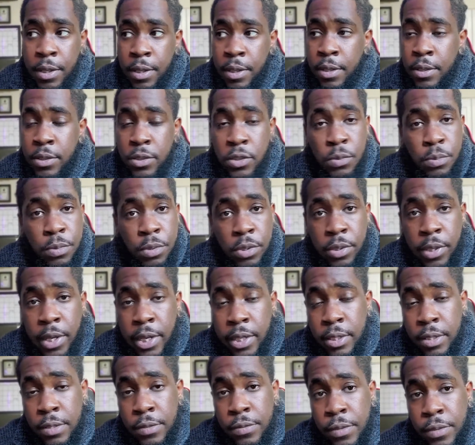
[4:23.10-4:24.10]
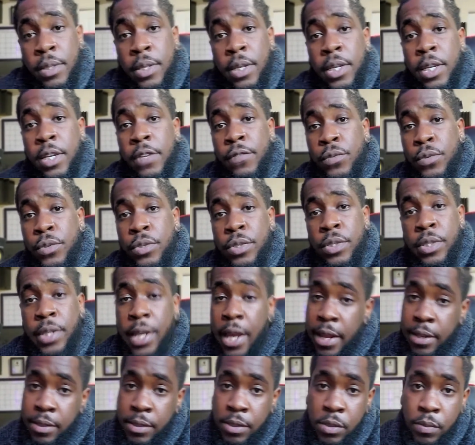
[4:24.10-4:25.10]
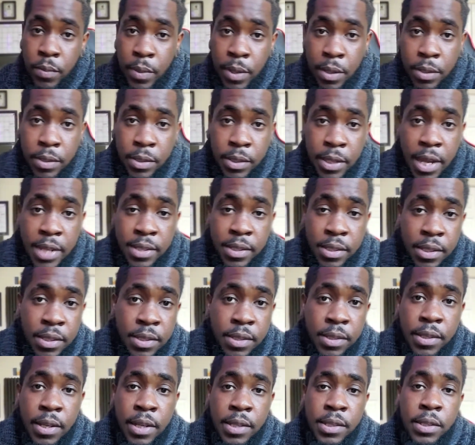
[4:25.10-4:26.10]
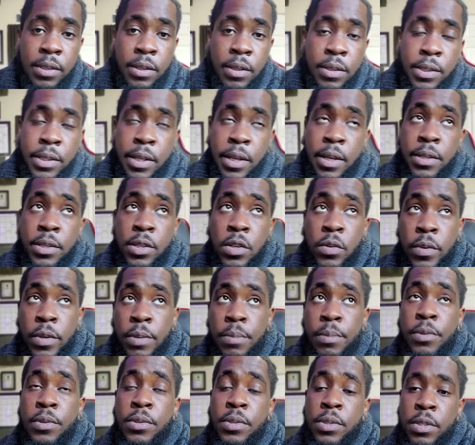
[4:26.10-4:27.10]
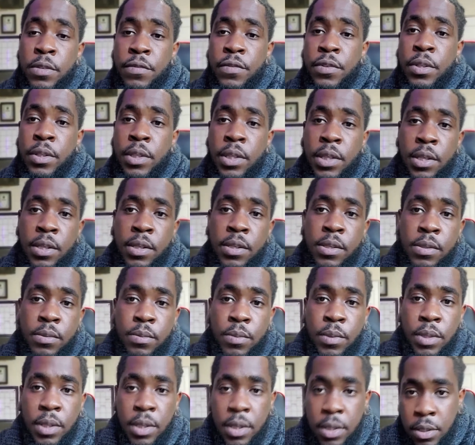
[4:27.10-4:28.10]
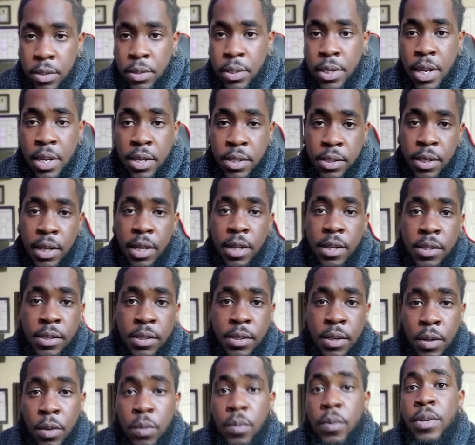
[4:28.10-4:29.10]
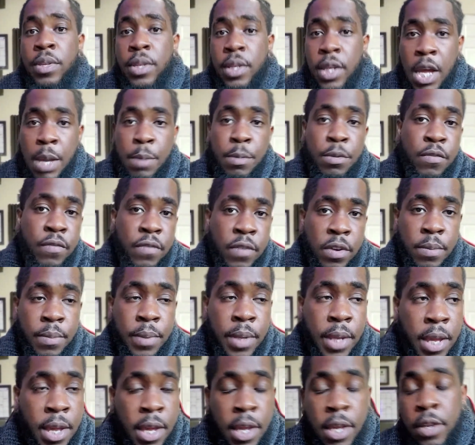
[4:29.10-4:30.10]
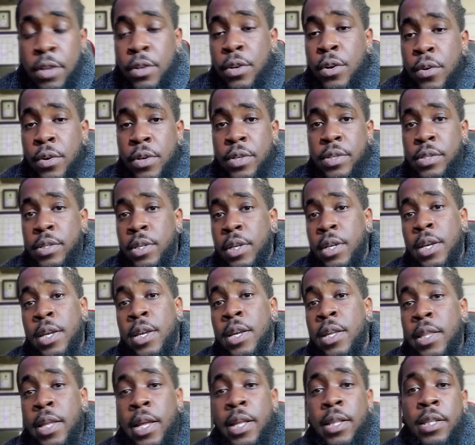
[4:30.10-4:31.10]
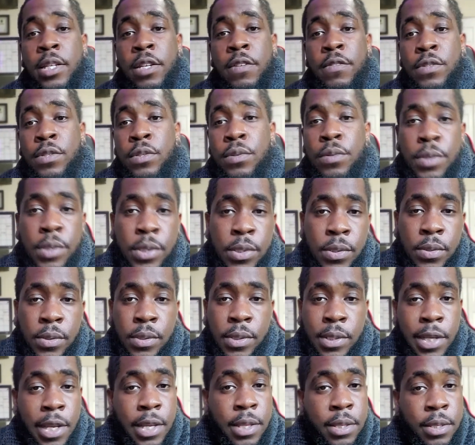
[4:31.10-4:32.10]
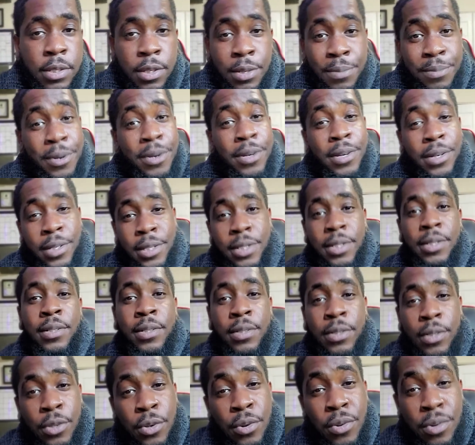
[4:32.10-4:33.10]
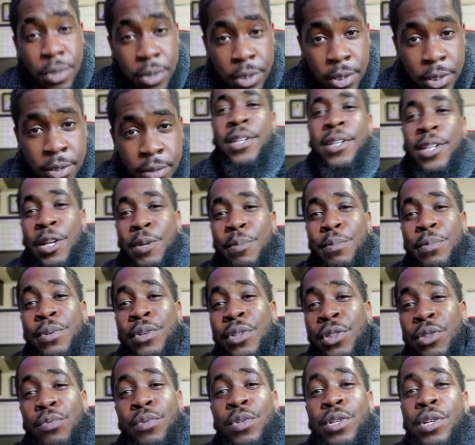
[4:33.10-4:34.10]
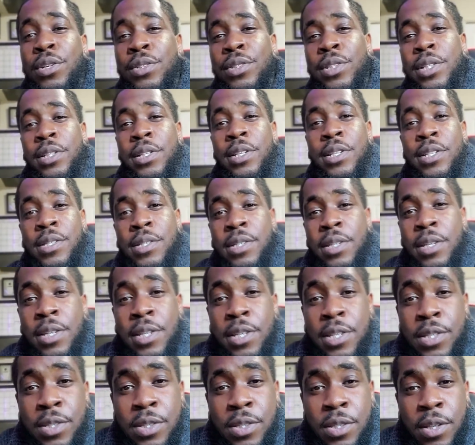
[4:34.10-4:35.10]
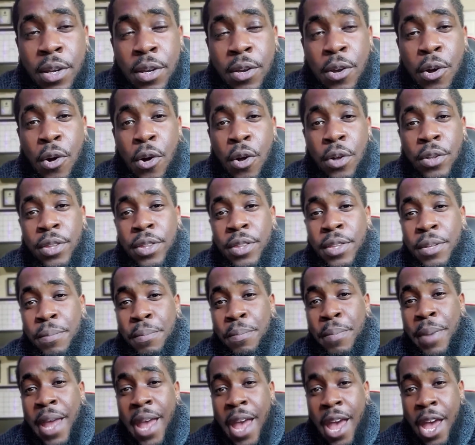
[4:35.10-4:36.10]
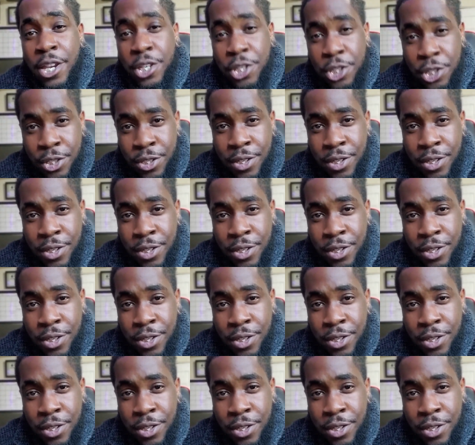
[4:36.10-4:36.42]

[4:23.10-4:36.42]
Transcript: super attractive. They give you stats as well, stats and insights, so they'll tell you where most of your leads within the United States or where they're coming from. Of course, that leaves you to tailor your marketing accordingly. Number 3 on the list is called The Bash.